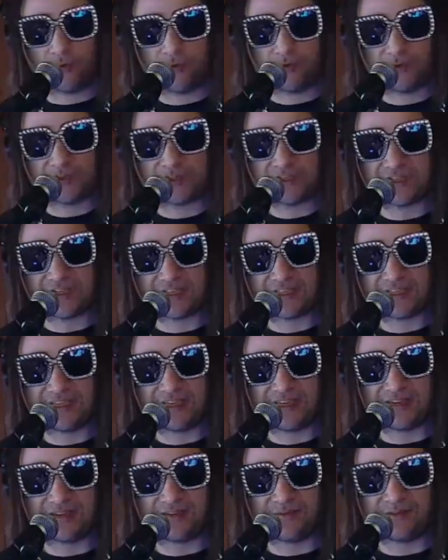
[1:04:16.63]
It's
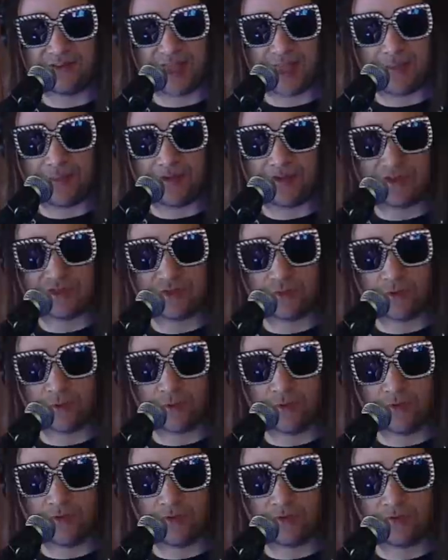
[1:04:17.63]
16 damage
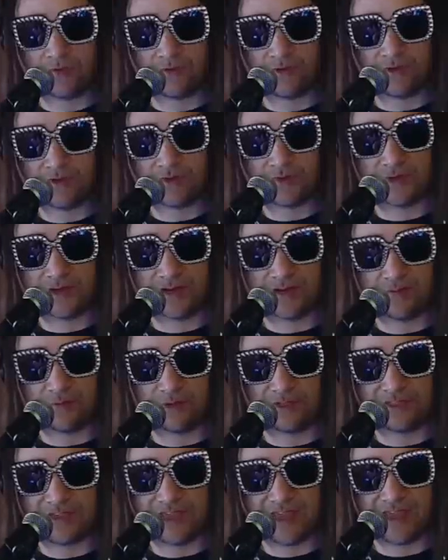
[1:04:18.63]
normal is what it will
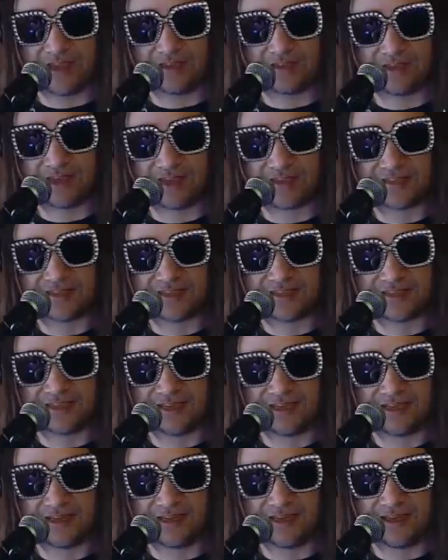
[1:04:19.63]
take. It takes 16
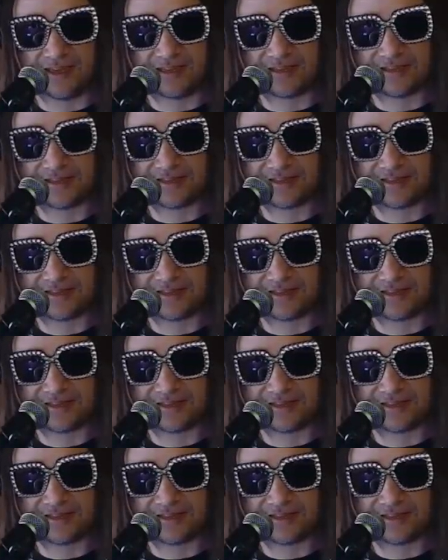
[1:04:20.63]
hits.